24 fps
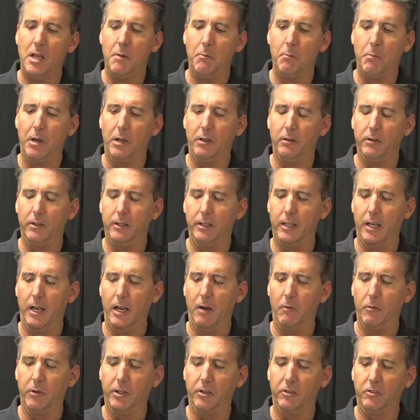But
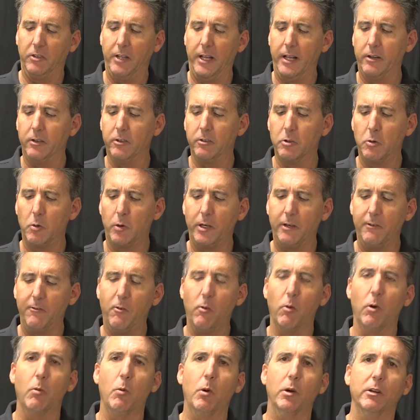with the standard
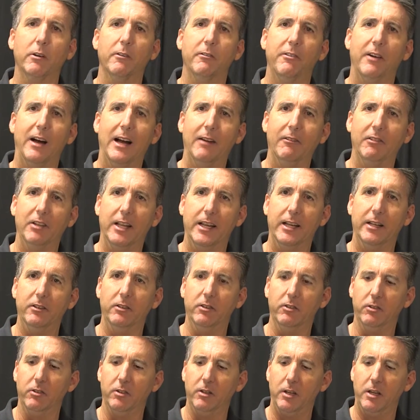24-105
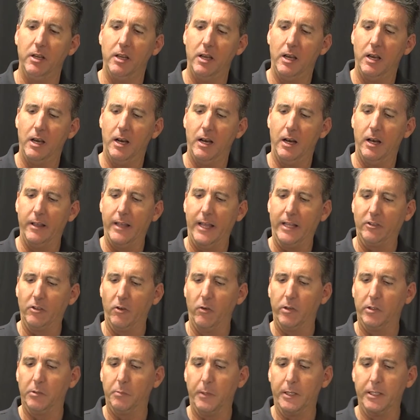lens, that's
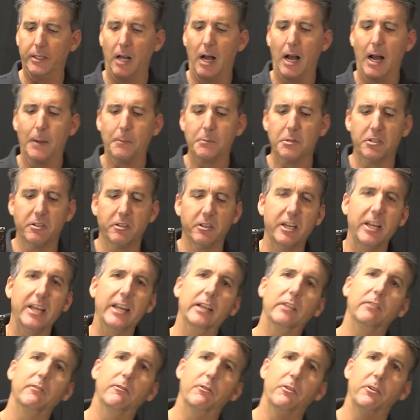always been an option
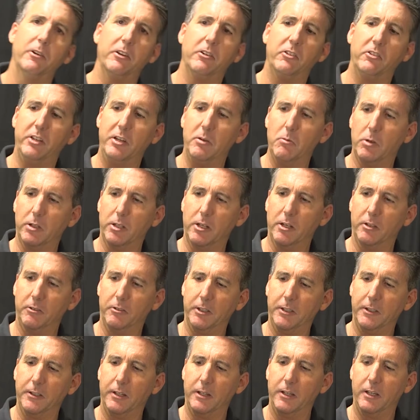kit for the
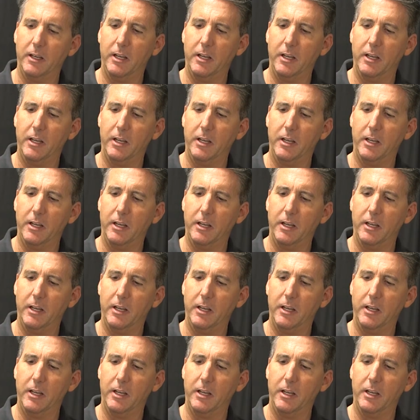C100.